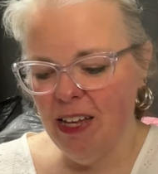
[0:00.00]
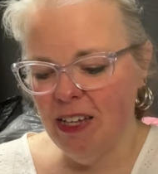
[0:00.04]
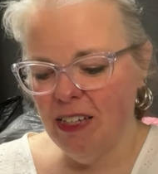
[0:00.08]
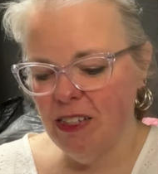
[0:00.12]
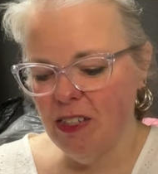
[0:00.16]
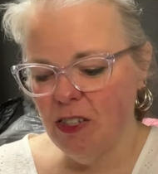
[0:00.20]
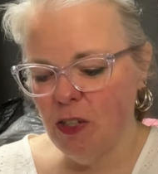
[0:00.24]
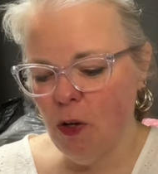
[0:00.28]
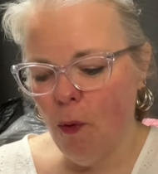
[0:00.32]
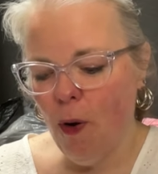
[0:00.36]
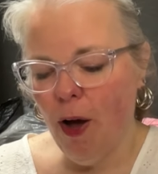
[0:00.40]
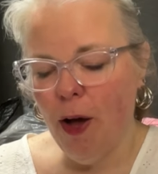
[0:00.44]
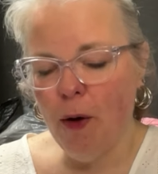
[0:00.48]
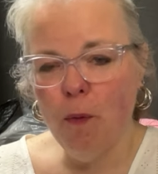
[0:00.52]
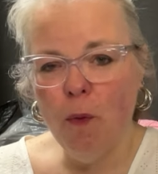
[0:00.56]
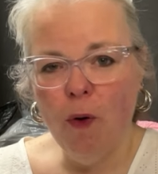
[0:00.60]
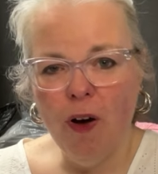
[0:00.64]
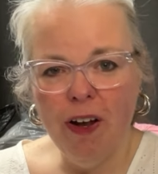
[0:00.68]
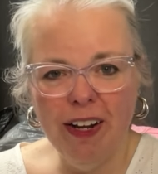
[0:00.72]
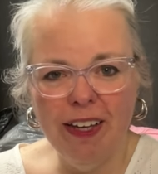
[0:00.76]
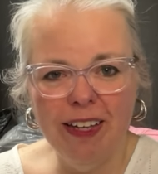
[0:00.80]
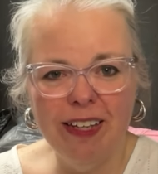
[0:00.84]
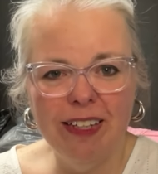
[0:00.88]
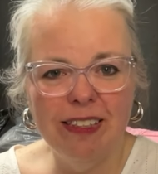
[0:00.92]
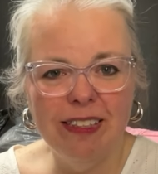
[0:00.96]
So I
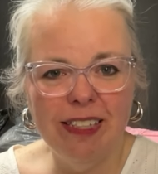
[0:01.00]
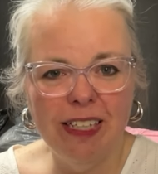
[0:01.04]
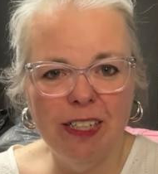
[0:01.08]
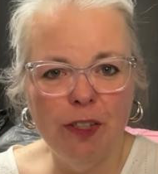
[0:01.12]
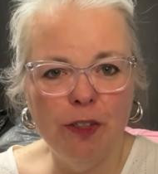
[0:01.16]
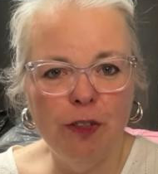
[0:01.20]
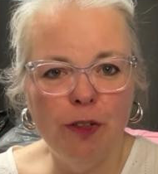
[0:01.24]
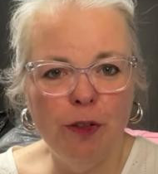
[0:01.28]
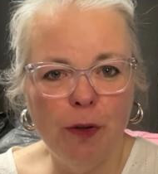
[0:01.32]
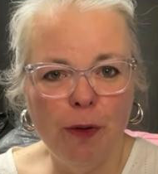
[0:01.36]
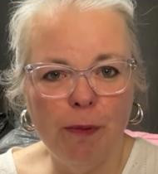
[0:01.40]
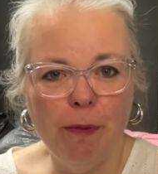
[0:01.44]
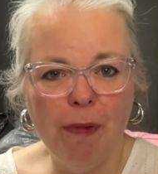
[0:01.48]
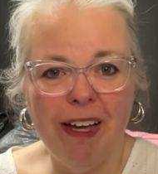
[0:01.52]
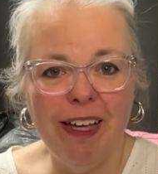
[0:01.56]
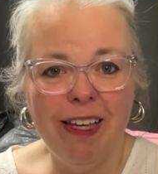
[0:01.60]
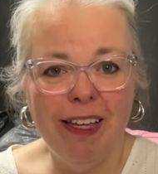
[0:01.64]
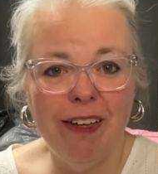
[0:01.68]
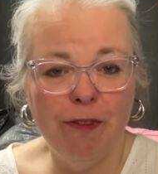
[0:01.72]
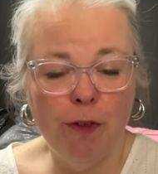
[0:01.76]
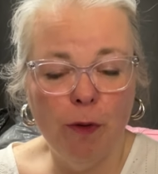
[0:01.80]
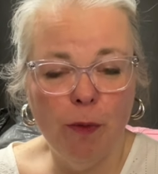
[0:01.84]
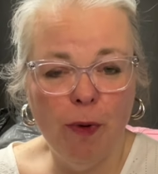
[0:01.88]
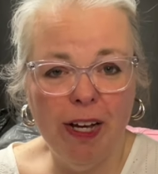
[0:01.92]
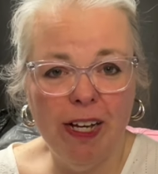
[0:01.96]
want to continue doing my
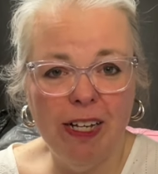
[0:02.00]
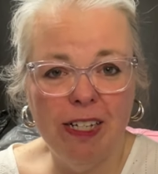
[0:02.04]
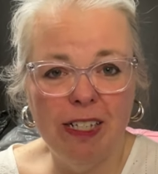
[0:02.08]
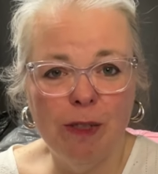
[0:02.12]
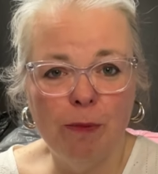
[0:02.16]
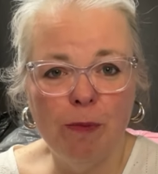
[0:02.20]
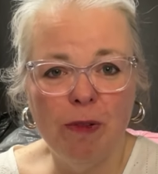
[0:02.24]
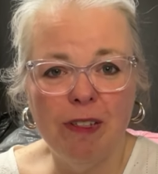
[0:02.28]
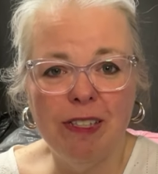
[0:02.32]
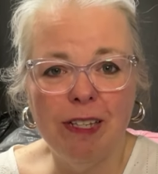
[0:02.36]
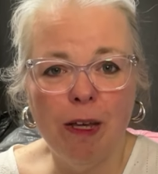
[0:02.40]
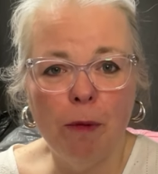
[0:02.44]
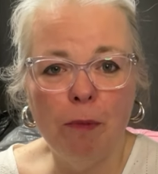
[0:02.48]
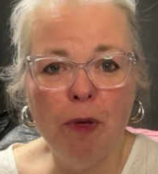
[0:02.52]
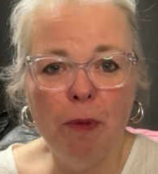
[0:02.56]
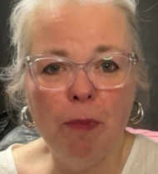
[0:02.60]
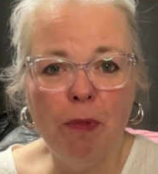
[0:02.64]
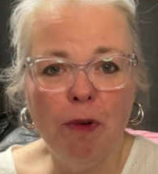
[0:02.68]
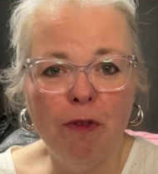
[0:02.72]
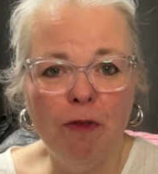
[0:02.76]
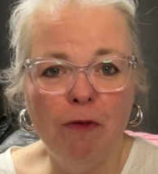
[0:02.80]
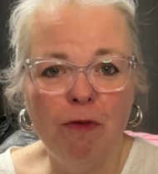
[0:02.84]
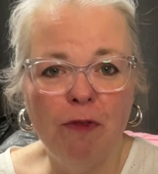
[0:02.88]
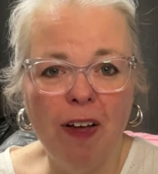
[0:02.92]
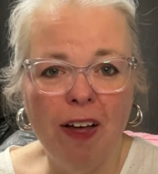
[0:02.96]
giveaways, but some
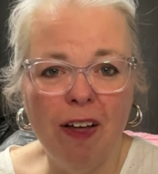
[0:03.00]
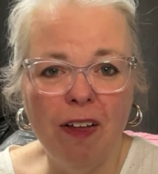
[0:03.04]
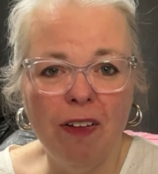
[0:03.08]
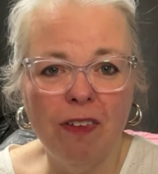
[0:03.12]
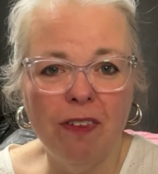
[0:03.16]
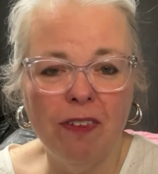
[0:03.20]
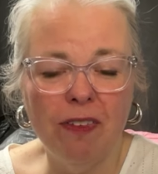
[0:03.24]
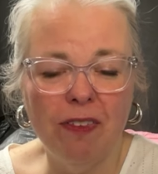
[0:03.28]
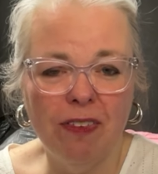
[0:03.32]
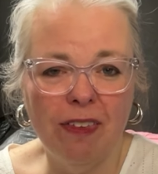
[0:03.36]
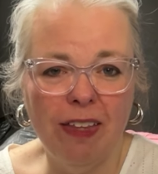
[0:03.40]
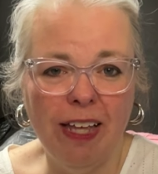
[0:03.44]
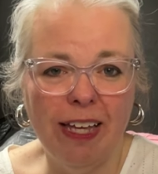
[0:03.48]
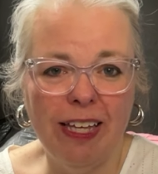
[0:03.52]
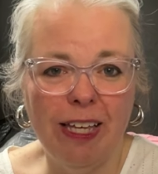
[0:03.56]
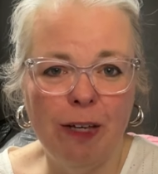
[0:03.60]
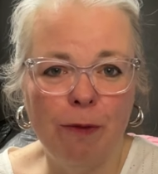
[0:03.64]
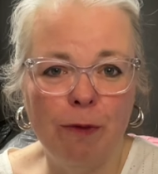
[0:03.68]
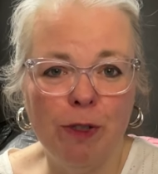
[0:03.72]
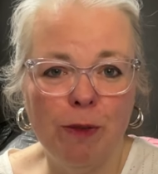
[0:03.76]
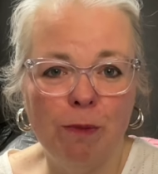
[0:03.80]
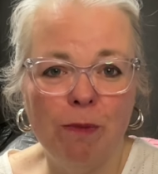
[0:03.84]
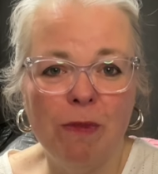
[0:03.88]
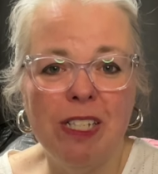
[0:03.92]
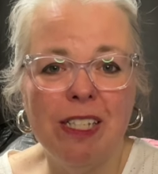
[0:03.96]
people felt like it
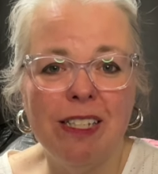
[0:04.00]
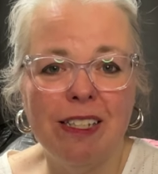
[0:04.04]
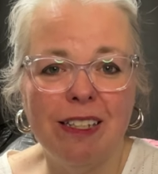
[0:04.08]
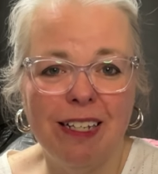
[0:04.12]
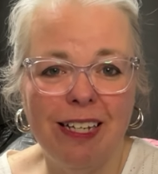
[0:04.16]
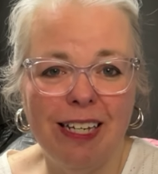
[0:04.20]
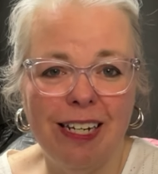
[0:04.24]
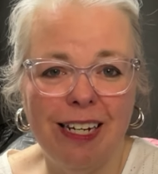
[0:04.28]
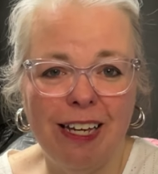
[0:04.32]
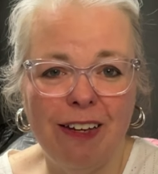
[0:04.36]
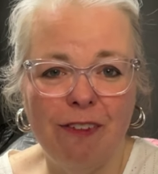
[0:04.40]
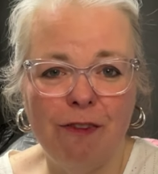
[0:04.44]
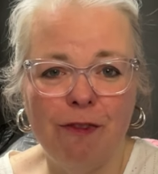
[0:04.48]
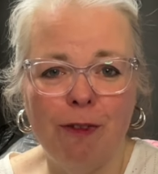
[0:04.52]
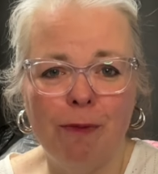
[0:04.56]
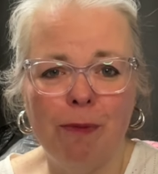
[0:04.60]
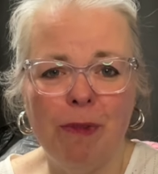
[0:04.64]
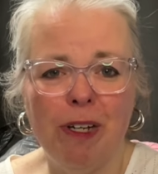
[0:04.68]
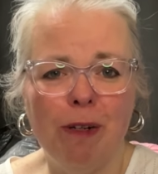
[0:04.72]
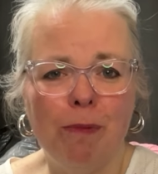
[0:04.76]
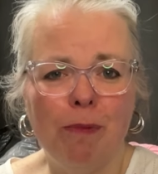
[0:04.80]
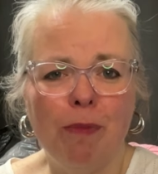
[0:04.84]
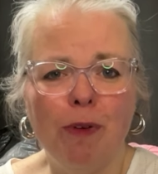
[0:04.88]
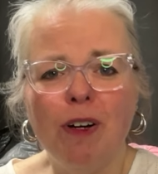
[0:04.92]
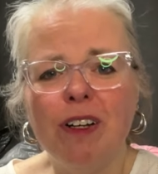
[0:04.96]
was misleading for me
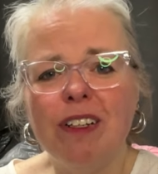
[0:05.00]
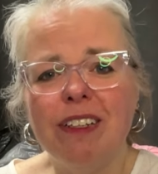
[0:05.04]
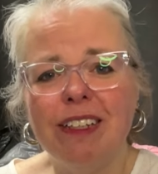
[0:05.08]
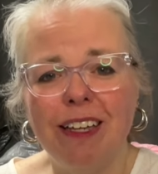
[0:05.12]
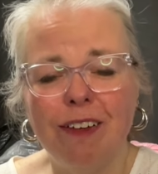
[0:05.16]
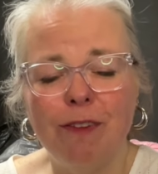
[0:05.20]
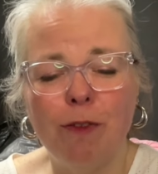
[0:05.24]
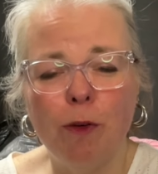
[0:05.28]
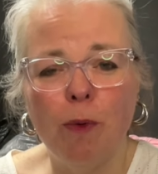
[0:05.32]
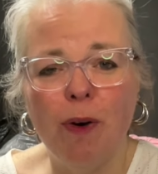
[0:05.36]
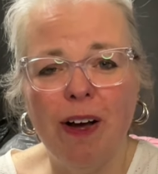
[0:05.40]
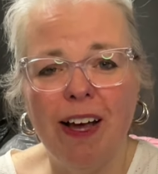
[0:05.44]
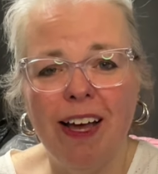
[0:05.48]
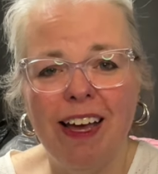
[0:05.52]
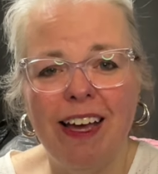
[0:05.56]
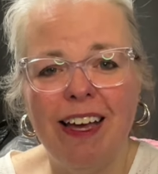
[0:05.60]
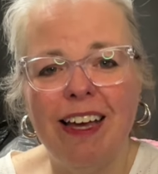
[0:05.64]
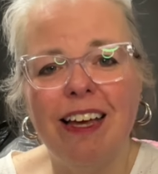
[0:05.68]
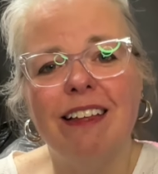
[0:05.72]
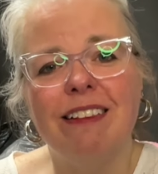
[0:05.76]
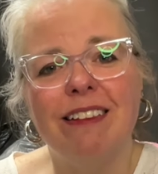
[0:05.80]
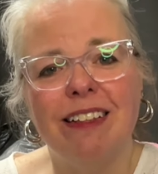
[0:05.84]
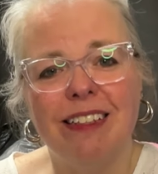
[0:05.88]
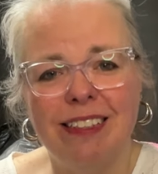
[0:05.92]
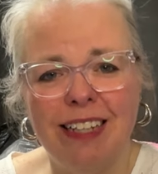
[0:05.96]
to put giveaway
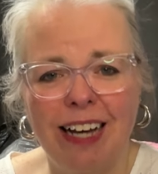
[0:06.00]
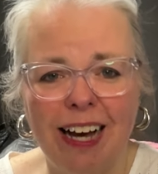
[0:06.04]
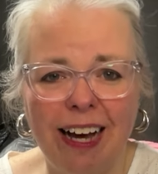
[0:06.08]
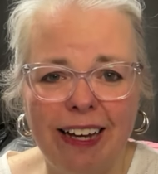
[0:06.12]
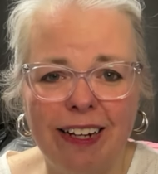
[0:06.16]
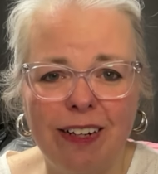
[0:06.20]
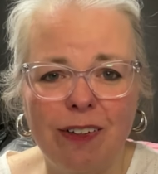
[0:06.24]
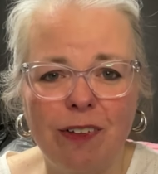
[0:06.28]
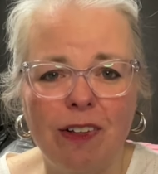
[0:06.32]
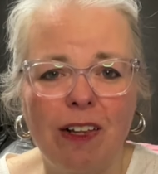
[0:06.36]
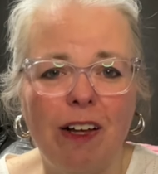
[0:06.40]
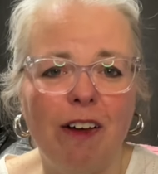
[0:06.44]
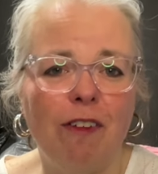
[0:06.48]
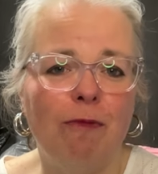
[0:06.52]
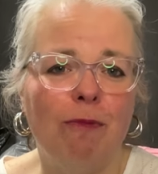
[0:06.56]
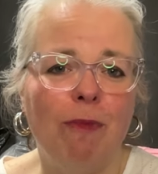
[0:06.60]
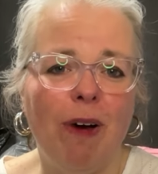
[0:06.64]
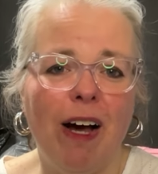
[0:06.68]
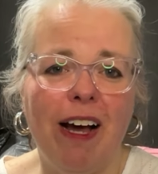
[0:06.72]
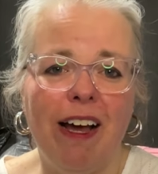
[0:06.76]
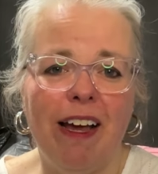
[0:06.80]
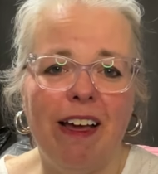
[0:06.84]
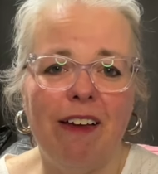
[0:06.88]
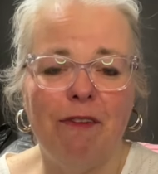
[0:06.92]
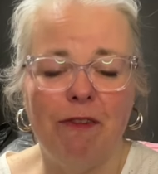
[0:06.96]
in the title of
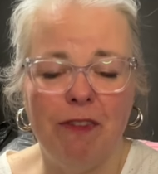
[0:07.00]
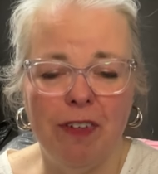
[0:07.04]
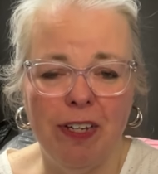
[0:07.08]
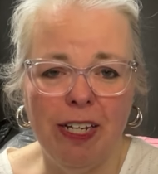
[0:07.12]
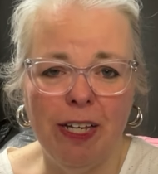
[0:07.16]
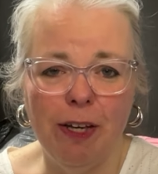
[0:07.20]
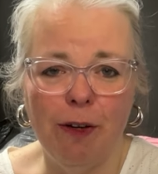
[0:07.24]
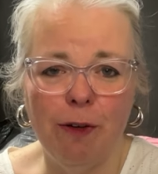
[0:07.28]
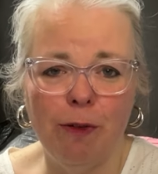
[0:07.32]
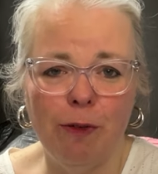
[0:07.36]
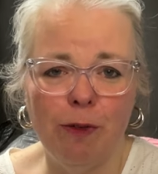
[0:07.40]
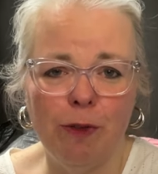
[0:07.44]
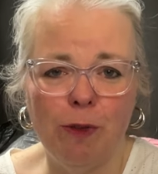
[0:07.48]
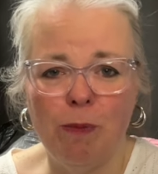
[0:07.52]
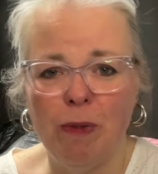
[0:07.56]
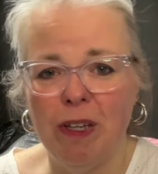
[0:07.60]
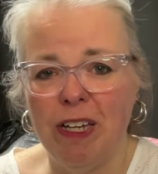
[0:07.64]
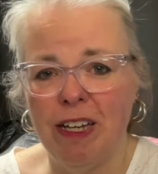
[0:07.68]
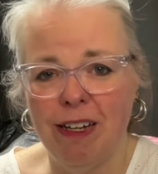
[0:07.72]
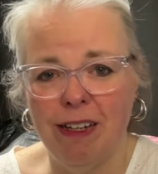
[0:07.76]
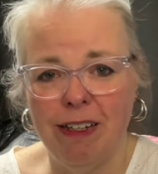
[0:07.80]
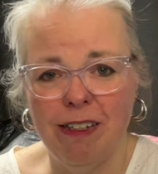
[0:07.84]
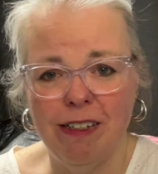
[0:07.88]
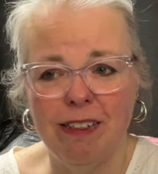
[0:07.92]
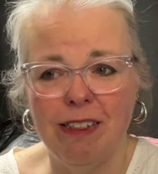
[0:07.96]
my videos
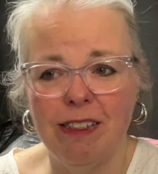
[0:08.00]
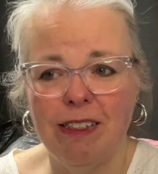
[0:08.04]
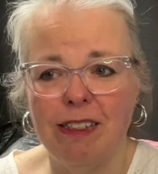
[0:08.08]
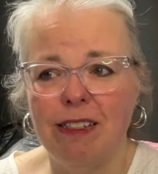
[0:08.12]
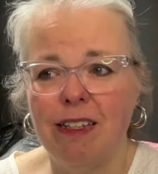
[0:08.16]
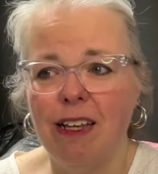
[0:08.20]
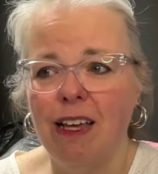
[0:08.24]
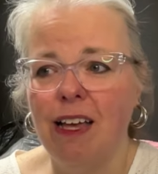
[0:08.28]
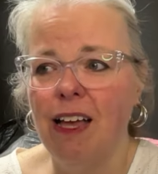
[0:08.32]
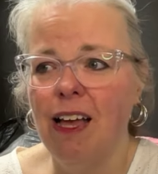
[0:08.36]
because